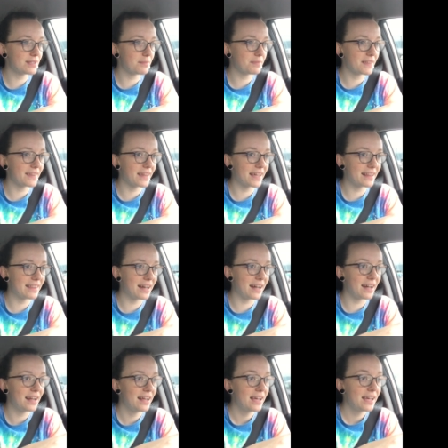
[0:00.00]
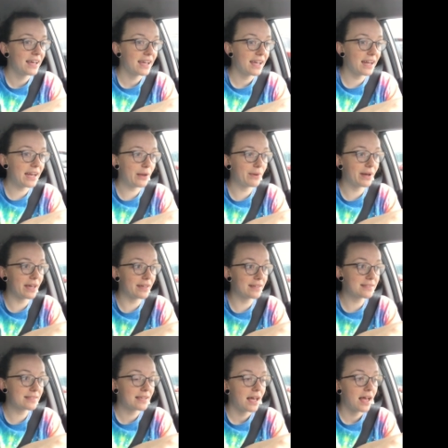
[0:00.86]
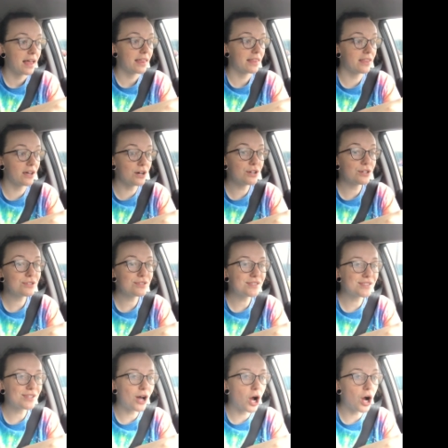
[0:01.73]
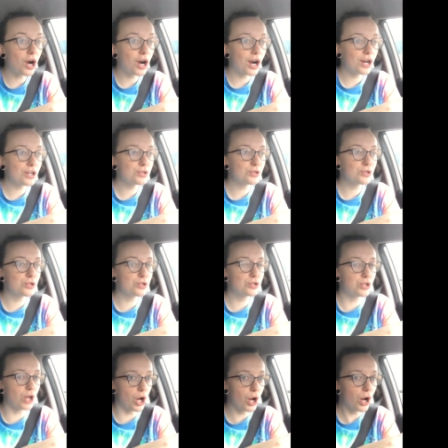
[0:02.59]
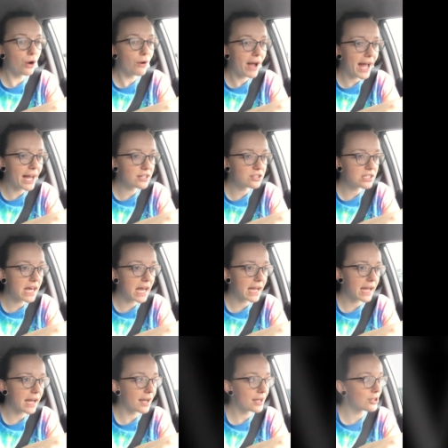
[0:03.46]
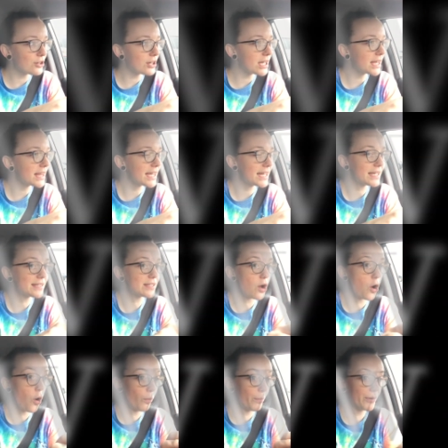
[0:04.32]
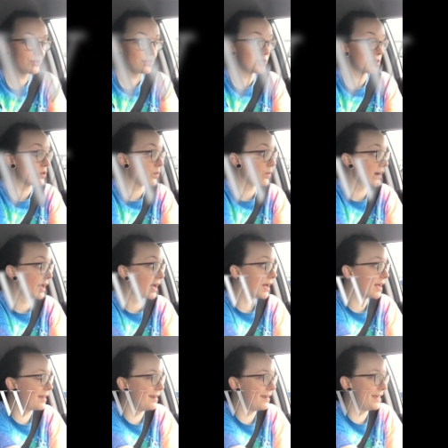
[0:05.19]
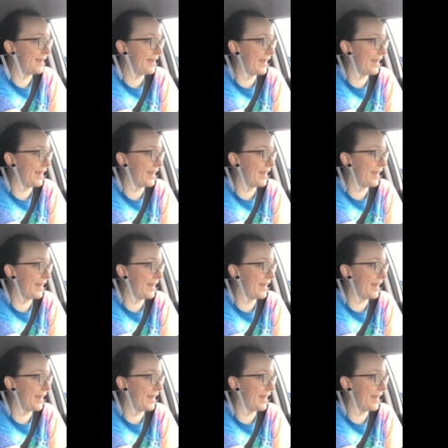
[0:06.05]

something like that. Anyways, those are so hashtag accurate that it's almost annoying.